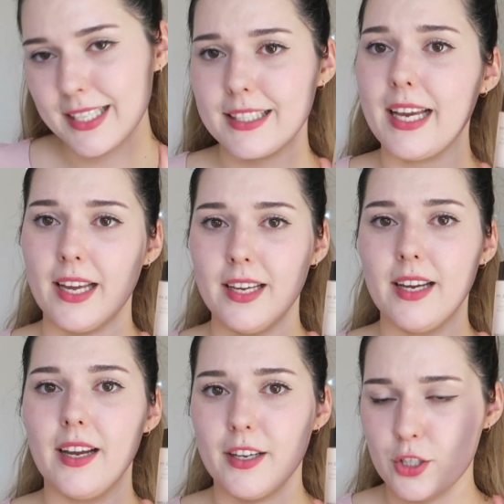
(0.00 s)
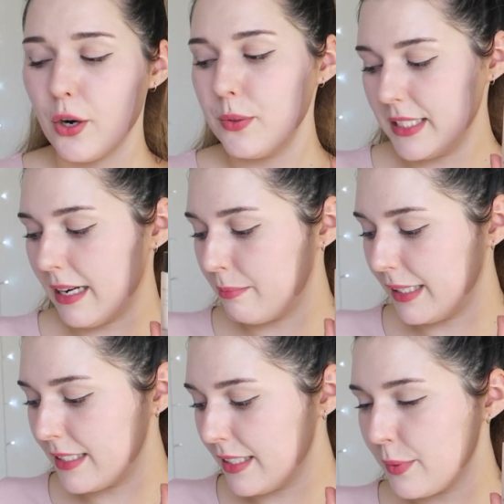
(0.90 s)
Yeah, a toned down
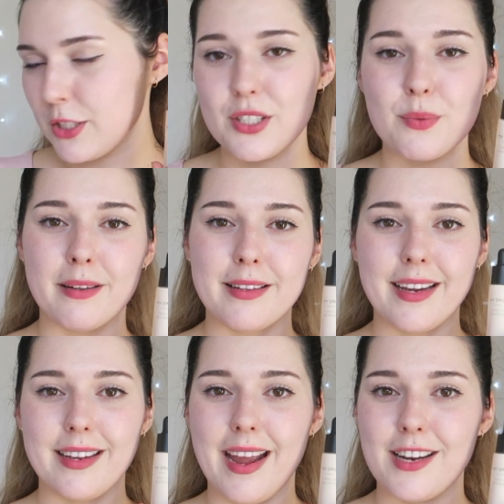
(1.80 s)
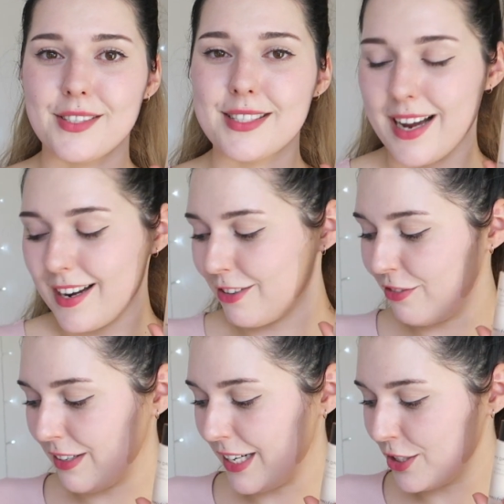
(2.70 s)
blender, which is one that can actually darken
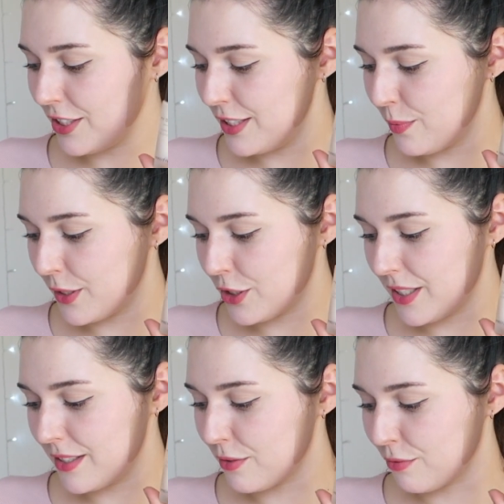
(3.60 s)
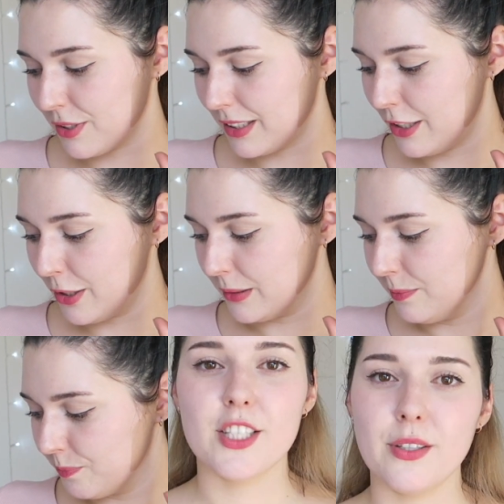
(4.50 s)
foundations, which is really
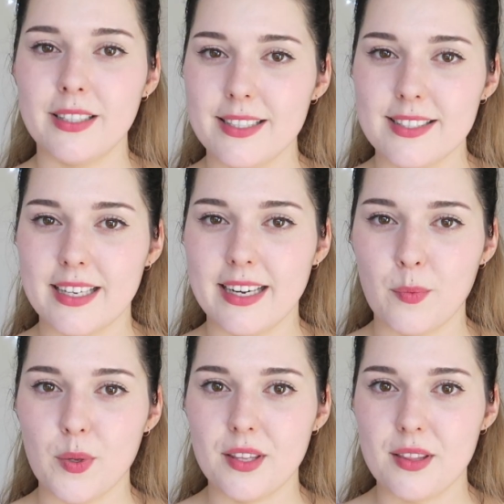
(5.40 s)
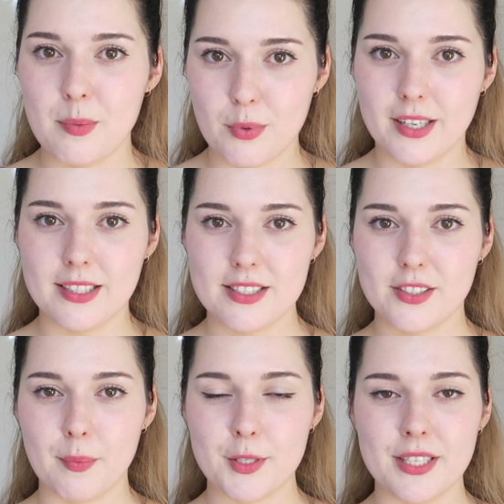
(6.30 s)
cool. So let's start out with the product
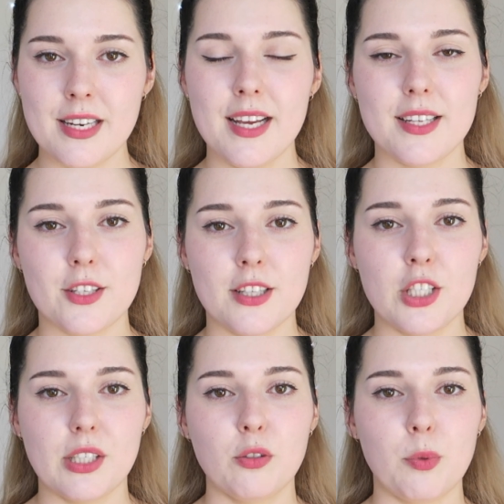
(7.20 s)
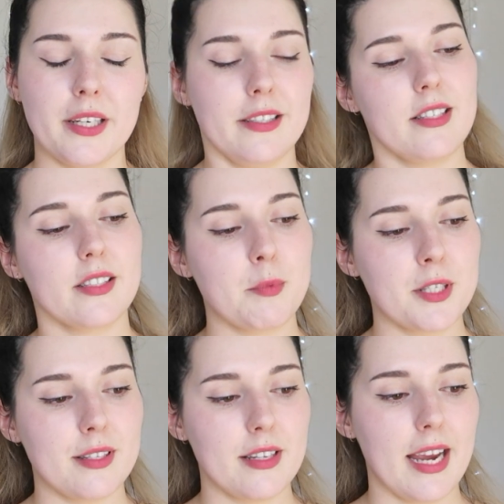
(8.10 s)
description. So the general product
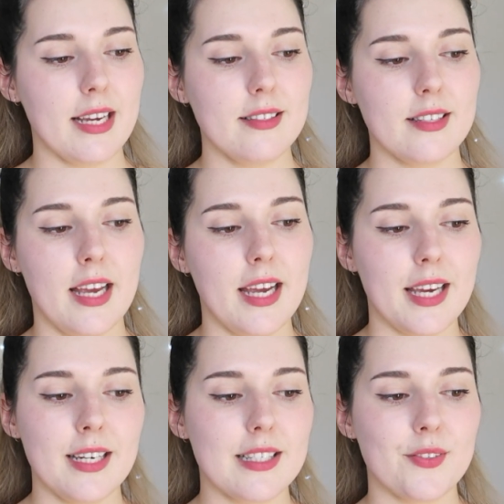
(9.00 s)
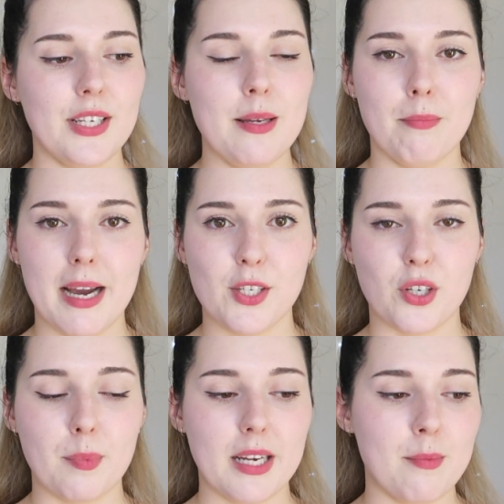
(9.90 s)
description says, Innisfree My
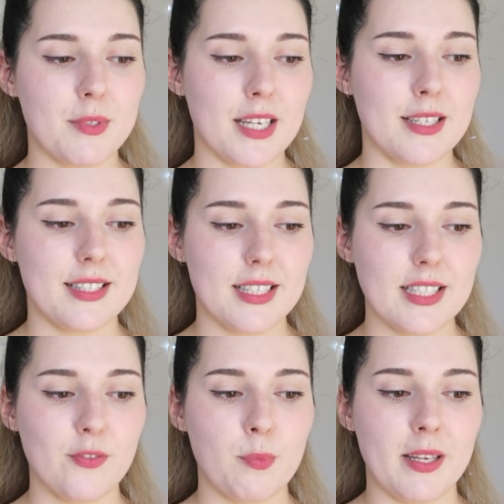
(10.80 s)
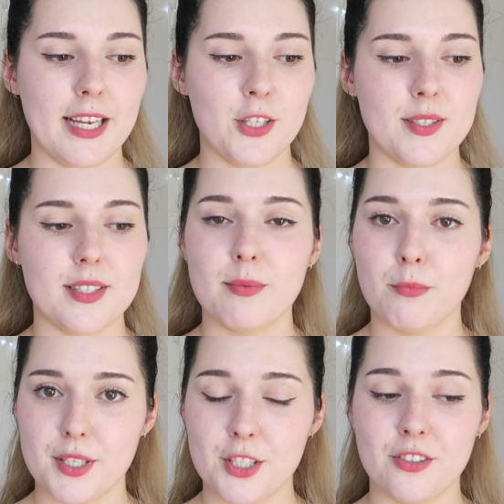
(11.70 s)
Drop comes in 6 formulations:
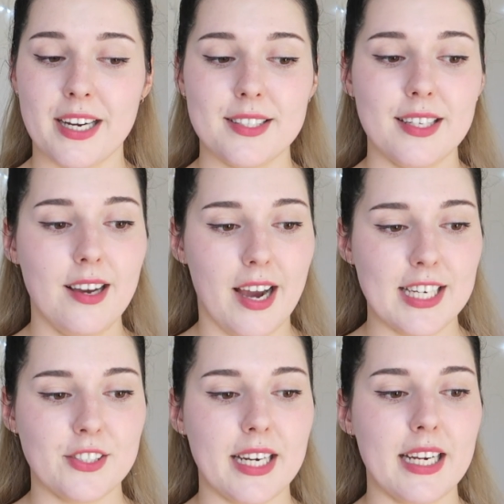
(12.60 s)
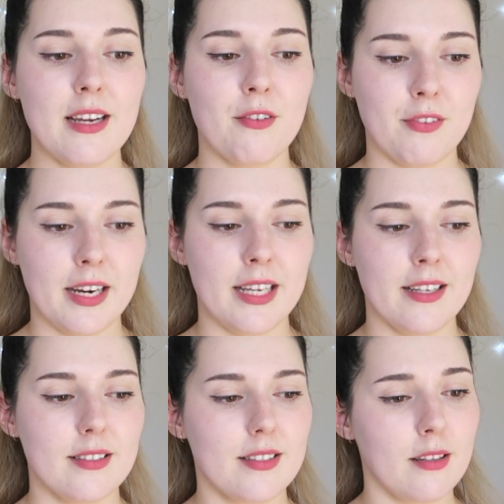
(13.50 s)
moisturizing, hydrating,
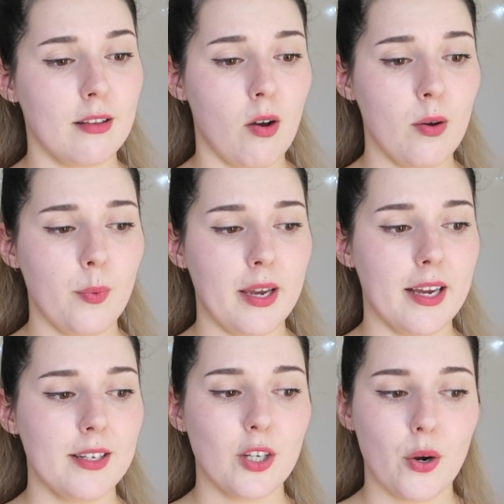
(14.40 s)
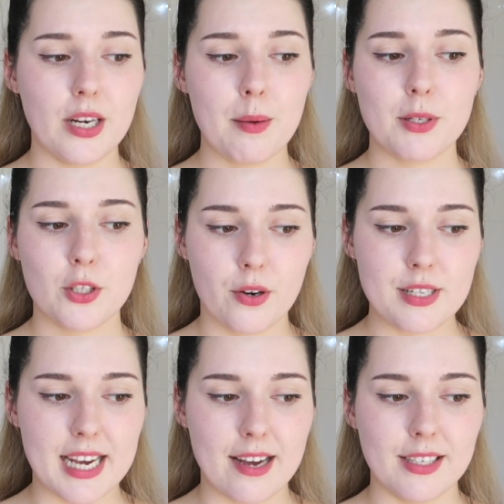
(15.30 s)
radiance, long wear, tone up,
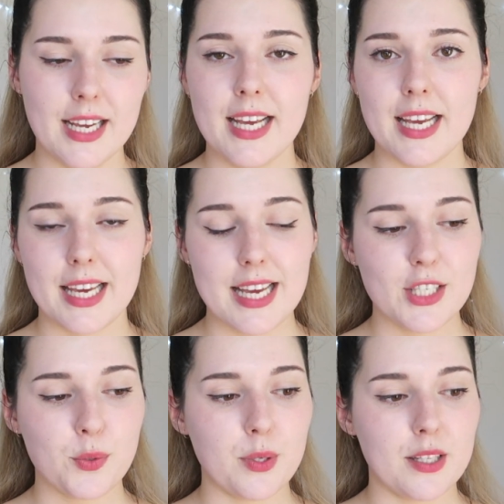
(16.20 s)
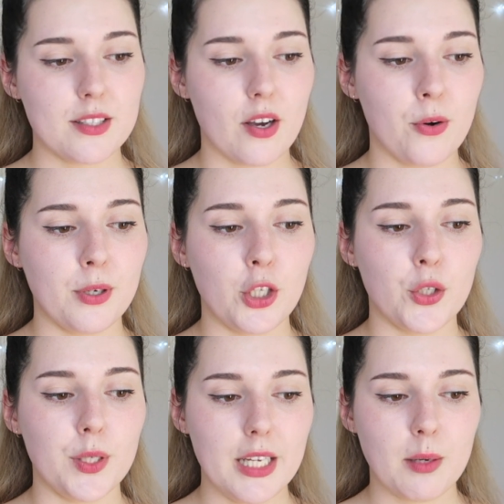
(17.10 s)
tone down, each with its own
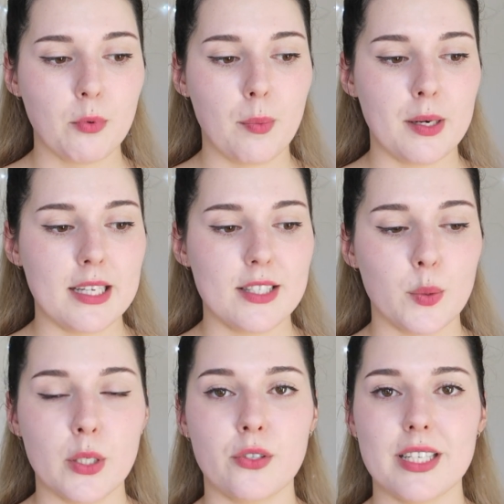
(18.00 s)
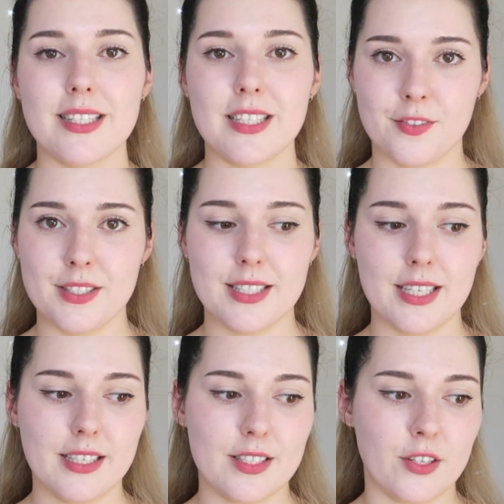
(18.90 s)
unique properties to address different
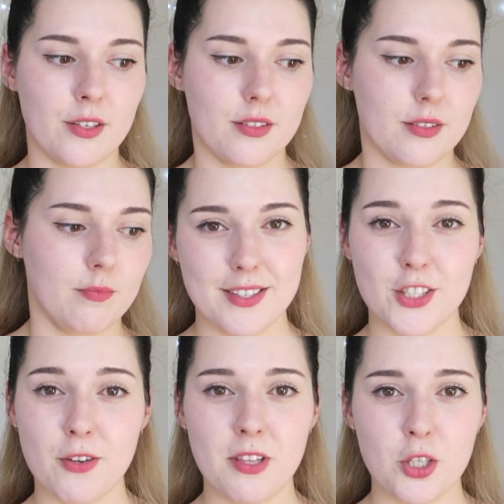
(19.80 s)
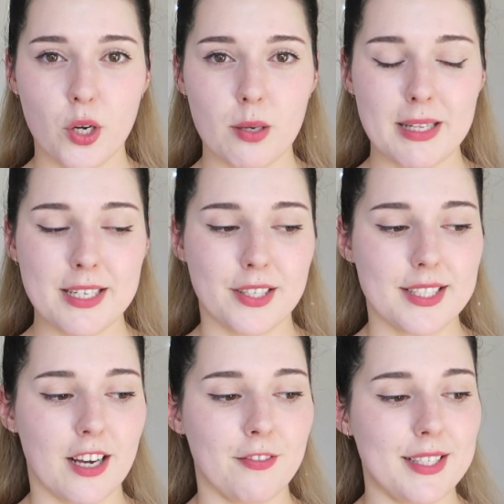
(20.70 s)
skin concerns. So for the tone up blender
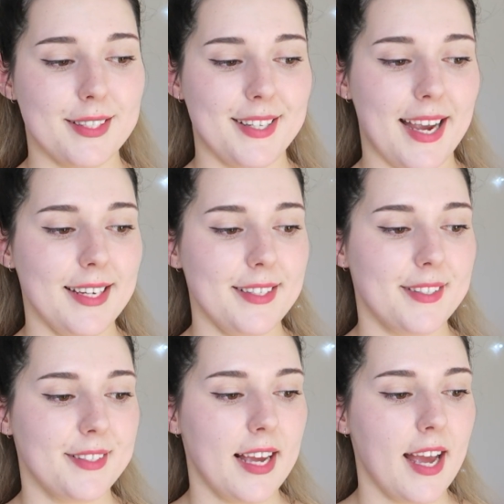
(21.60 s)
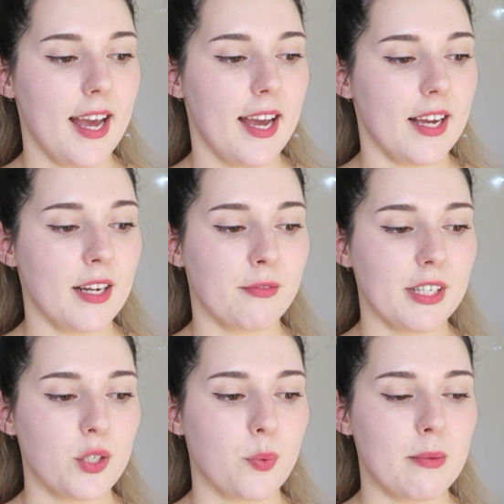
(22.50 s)
itself, it says,
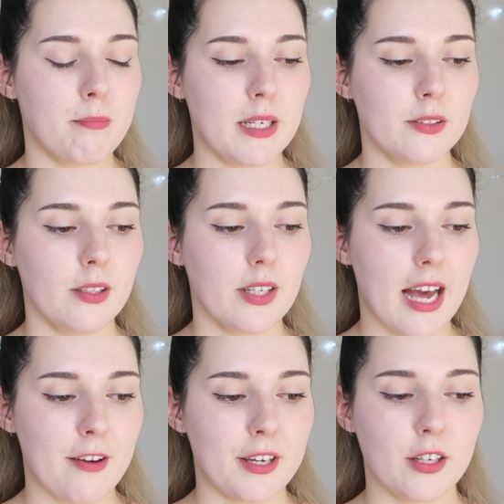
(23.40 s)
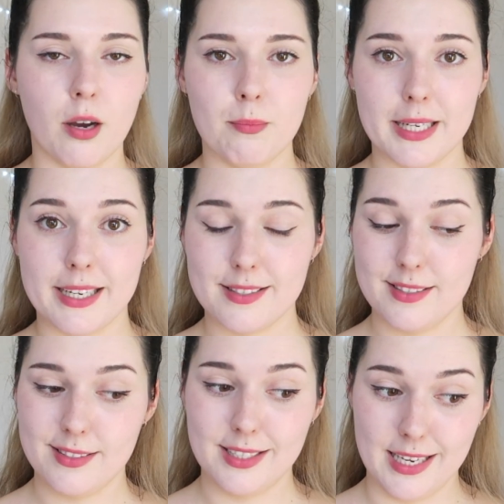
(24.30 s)
enriched with mineral cover
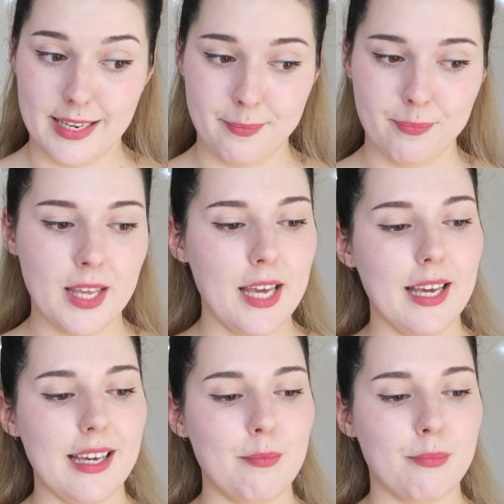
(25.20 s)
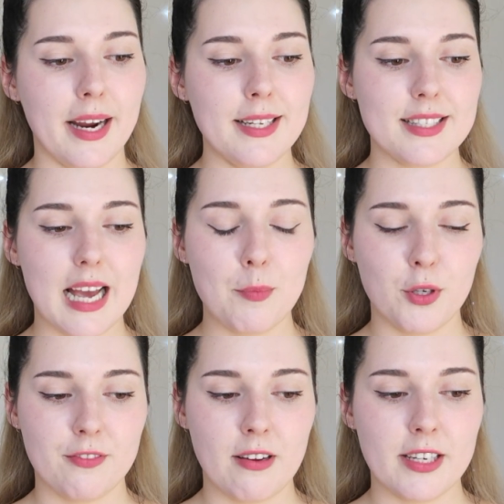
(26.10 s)
complex TM, it brightens up
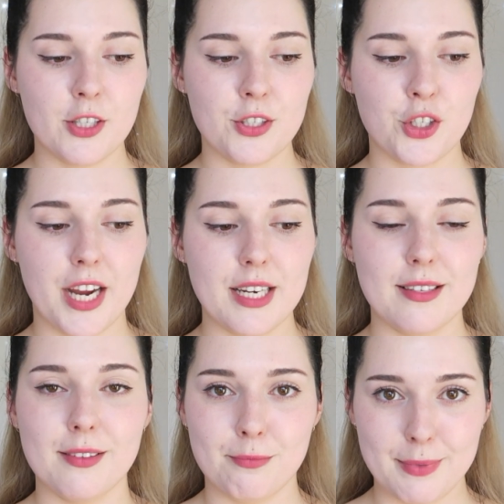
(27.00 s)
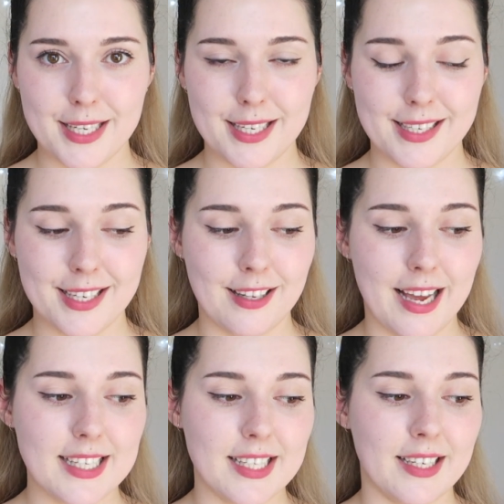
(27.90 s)
your foundation shade, making it
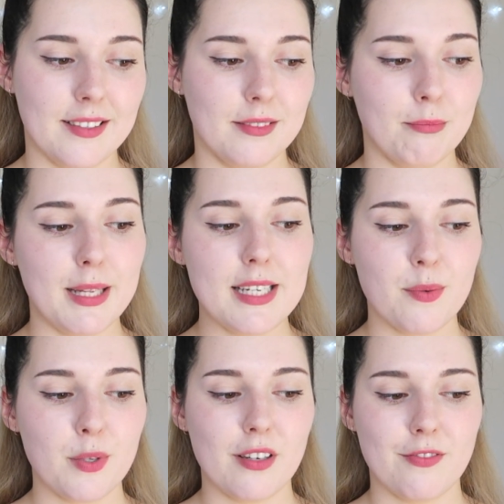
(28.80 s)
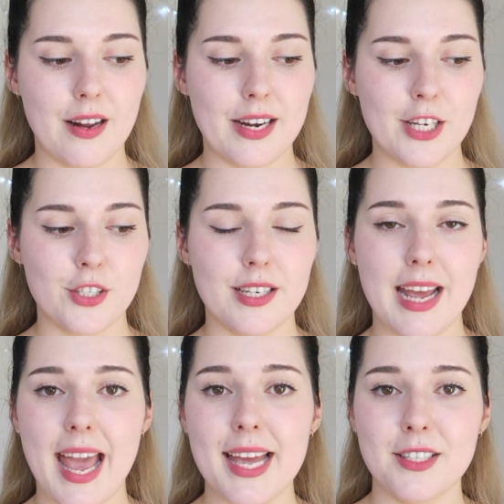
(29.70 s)
lighter. Blend it with your
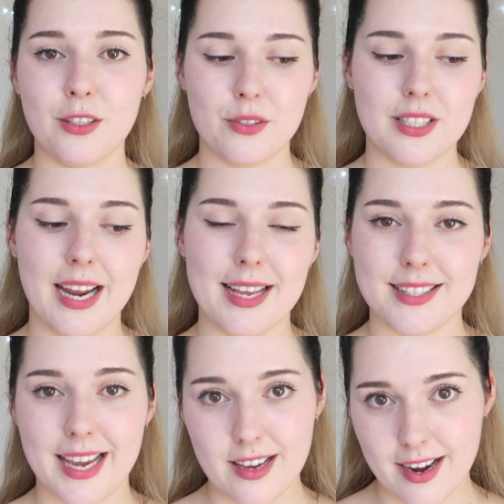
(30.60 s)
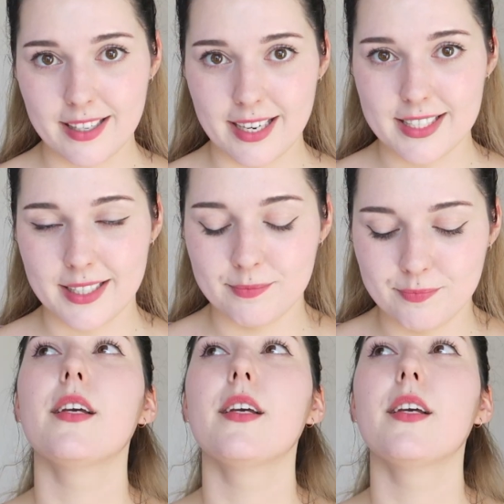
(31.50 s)
foundation and use it as a highlighter.